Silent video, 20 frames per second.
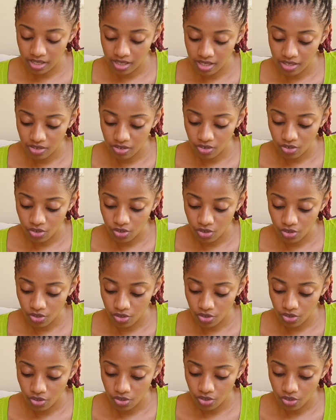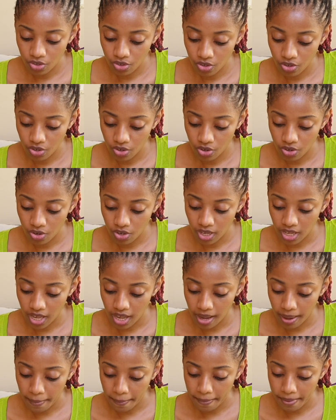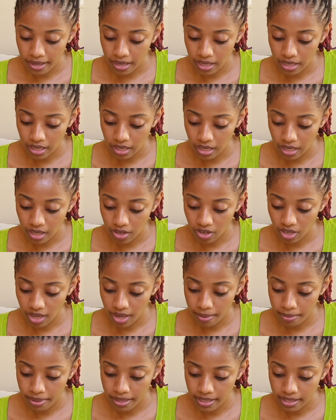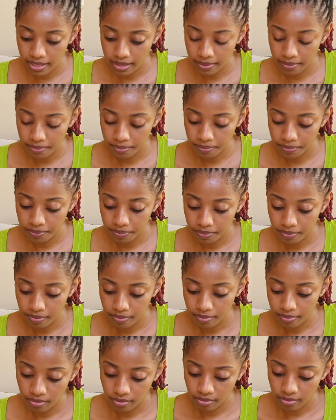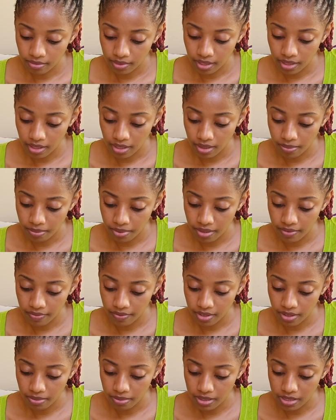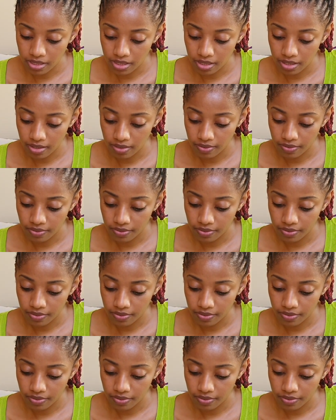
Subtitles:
to Koyaba. A Koyaba name? I mean, feel myself.